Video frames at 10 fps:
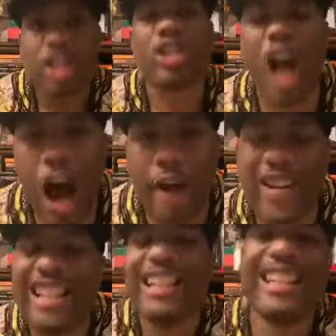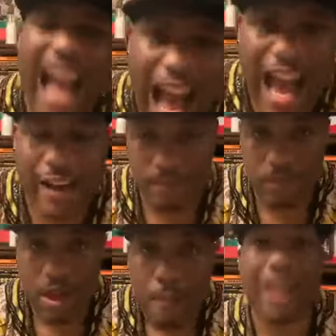Starving, died,
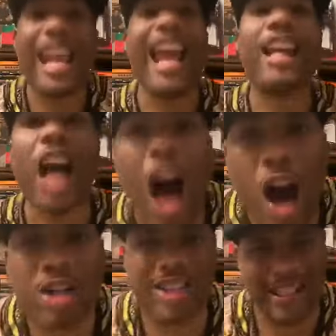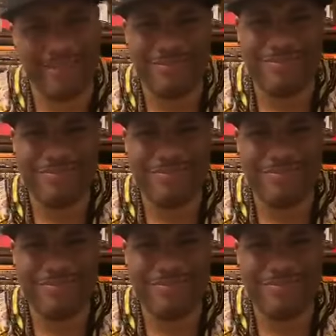but they caused it.